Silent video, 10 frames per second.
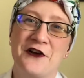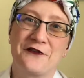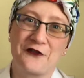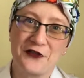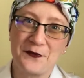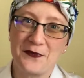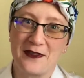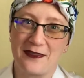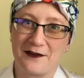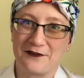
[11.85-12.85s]
for the
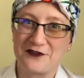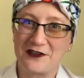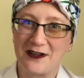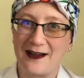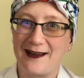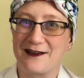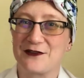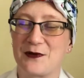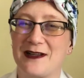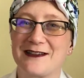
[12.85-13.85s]
month of July as
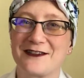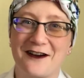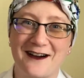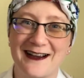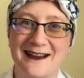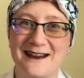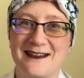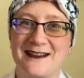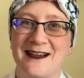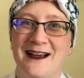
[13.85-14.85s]
well as August.